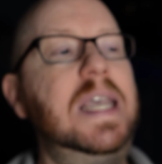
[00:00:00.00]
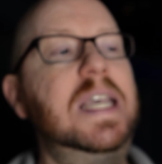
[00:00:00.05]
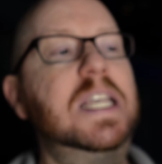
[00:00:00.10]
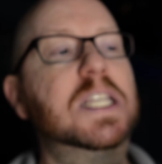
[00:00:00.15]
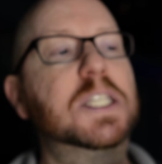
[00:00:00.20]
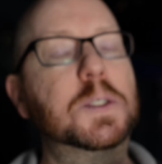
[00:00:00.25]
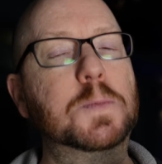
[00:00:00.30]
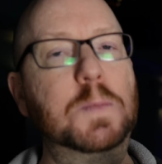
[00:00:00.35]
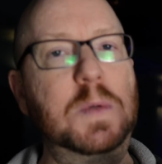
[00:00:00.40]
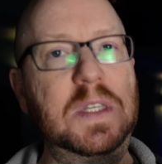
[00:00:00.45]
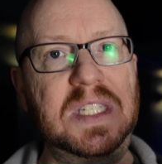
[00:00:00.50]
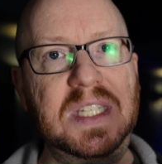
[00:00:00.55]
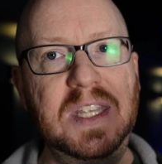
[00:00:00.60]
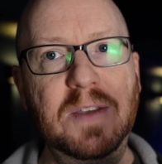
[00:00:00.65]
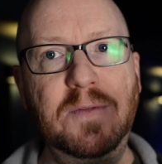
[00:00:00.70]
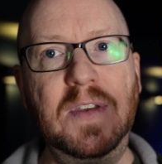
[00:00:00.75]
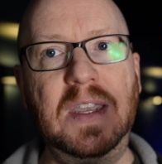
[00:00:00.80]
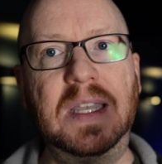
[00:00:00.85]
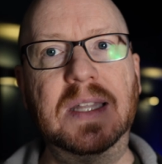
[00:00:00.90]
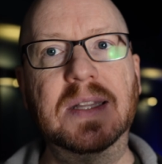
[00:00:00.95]

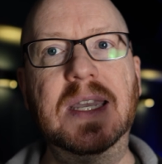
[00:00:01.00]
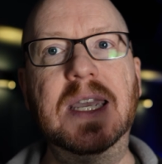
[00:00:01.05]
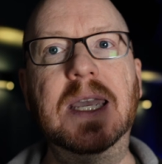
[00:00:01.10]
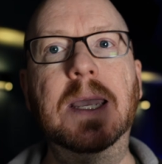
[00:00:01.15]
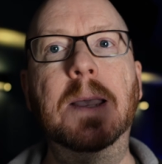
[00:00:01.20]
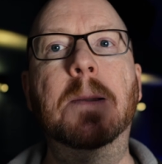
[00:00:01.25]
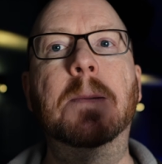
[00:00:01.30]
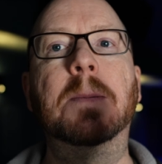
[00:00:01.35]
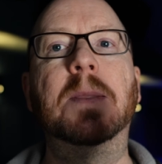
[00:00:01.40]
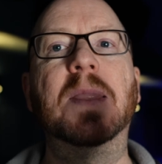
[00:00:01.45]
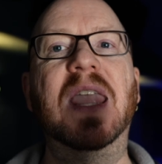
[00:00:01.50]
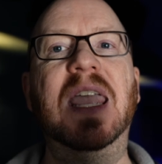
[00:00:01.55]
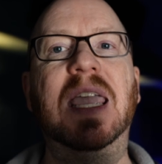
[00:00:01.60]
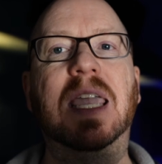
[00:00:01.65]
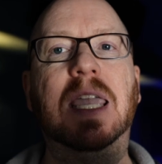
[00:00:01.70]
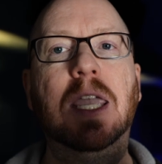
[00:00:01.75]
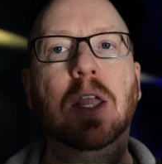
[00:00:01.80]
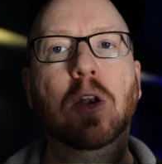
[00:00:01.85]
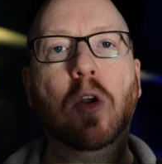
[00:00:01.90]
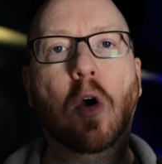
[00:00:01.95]
Specifically, it
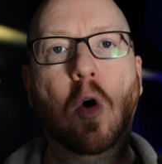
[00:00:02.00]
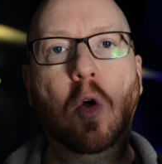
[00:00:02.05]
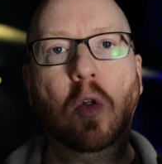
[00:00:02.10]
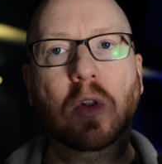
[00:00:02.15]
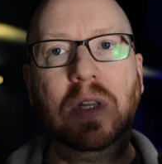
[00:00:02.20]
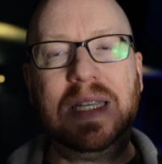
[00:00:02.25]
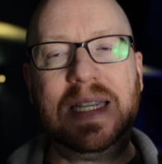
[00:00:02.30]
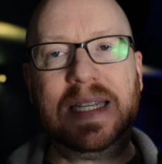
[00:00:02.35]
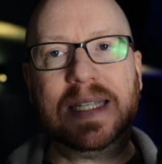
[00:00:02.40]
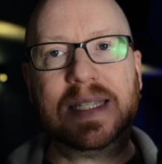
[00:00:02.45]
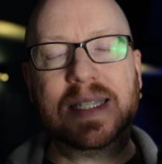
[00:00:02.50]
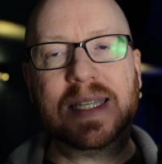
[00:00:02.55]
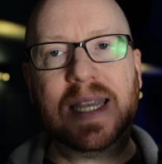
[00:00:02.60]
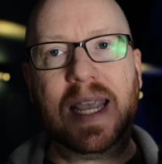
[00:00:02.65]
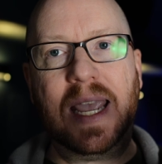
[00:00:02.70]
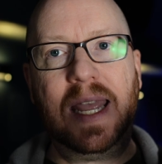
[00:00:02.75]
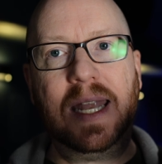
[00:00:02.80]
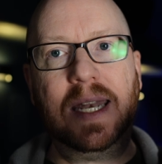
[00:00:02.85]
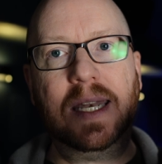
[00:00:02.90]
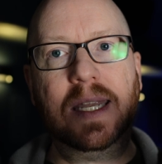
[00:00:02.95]
can only
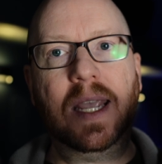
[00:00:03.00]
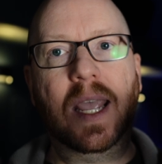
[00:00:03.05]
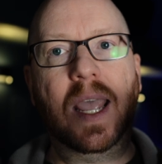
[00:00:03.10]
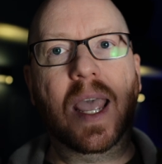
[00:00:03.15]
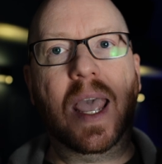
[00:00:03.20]
send